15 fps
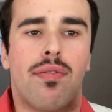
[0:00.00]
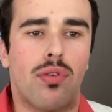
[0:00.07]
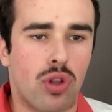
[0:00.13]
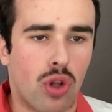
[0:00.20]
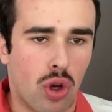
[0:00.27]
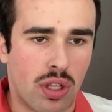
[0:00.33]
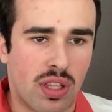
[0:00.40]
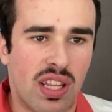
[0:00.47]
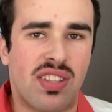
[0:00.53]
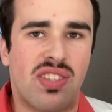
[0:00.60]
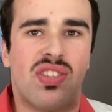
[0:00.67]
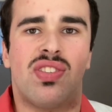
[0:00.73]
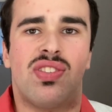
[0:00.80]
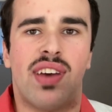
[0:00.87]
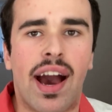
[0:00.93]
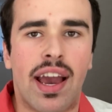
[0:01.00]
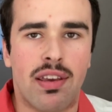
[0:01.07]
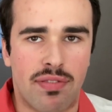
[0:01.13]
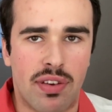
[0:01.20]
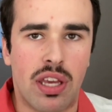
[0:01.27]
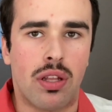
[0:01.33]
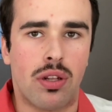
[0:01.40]
a look. Let's
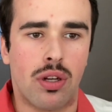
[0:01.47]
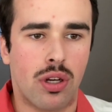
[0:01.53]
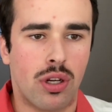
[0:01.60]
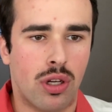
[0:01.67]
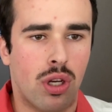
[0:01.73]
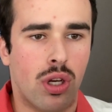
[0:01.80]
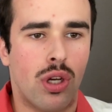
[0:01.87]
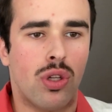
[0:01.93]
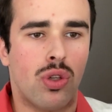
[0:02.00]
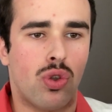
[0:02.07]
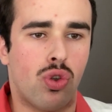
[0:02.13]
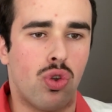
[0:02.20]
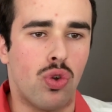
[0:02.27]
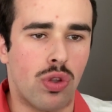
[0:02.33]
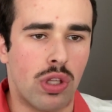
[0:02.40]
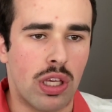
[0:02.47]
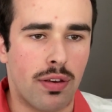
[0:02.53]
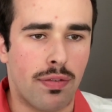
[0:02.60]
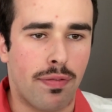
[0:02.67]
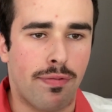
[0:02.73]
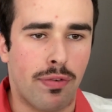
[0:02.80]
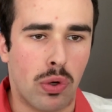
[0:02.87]
dive in to the
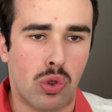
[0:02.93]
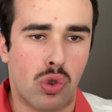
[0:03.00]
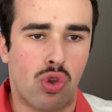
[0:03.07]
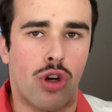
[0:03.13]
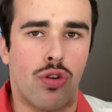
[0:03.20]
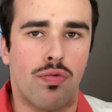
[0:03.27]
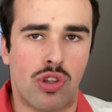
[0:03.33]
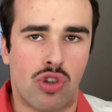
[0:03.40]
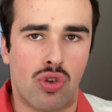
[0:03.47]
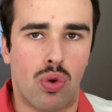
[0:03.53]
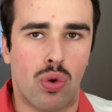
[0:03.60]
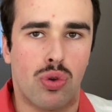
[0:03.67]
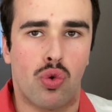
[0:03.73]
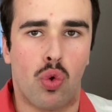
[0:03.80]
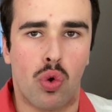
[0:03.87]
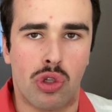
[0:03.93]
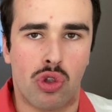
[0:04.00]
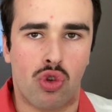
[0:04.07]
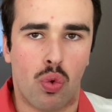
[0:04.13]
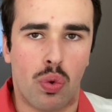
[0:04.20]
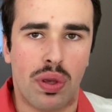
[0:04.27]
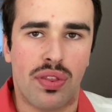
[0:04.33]
first original Toy
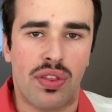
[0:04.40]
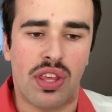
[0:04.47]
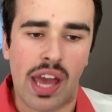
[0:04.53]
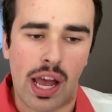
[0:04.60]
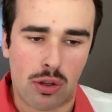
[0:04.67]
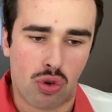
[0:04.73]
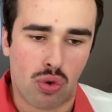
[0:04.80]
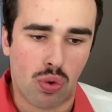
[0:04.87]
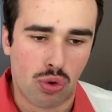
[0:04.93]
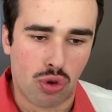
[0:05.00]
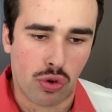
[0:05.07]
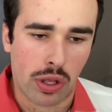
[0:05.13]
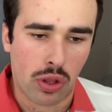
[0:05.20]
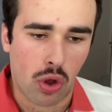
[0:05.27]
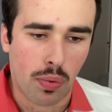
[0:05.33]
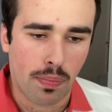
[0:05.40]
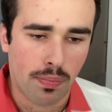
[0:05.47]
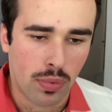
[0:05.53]
Story theatrical trailer.